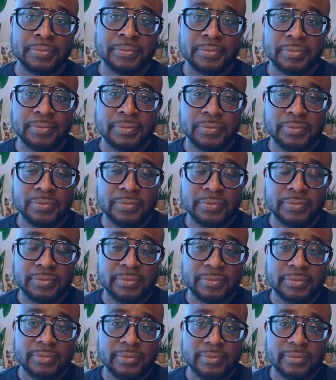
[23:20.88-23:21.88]

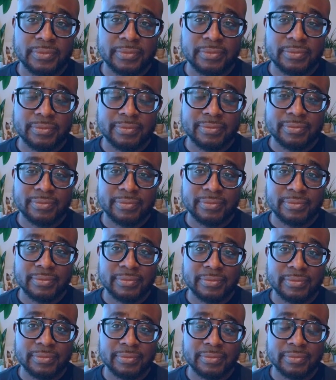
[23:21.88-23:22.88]

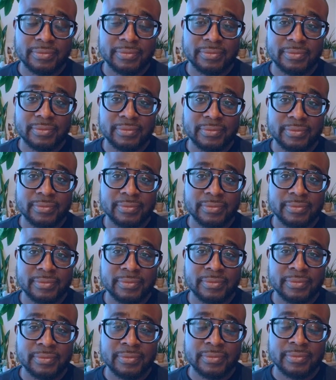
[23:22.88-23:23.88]

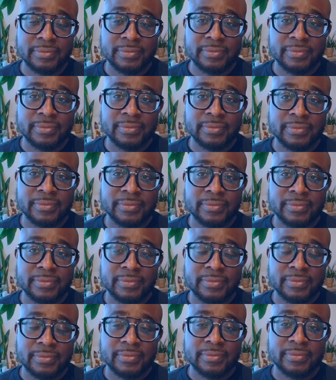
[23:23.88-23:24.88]

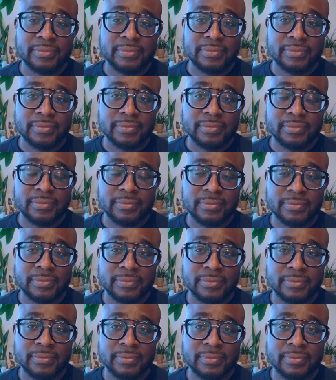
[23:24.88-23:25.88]
[no speech]